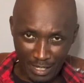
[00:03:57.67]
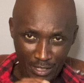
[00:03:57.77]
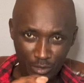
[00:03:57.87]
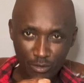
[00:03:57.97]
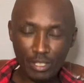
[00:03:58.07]

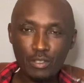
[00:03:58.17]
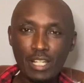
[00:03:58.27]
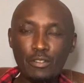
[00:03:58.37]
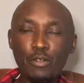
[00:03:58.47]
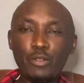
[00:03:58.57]
so that you
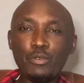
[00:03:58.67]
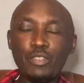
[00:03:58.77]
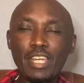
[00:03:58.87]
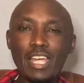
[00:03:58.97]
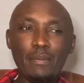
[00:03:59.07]
can go to the
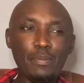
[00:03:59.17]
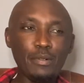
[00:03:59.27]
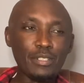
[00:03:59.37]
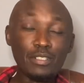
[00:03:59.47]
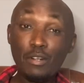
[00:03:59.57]

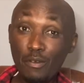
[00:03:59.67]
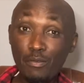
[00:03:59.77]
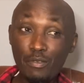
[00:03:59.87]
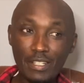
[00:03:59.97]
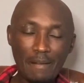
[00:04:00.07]
airport.
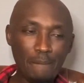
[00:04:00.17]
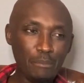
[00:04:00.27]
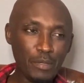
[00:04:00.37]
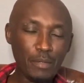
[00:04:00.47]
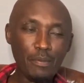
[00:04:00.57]
Hopefully,
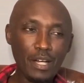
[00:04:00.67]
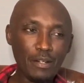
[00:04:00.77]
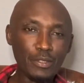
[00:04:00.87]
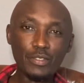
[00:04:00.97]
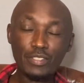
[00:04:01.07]
people are
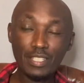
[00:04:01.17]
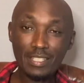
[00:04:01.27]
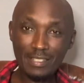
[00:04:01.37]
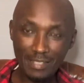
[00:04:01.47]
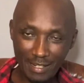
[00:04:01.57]
going to say
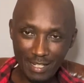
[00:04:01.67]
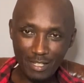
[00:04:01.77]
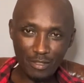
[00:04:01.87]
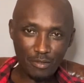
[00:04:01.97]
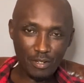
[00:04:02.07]
these are really
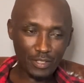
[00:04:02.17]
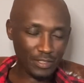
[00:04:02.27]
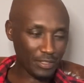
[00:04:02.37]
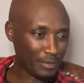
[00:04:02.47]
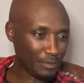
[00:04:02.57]
yours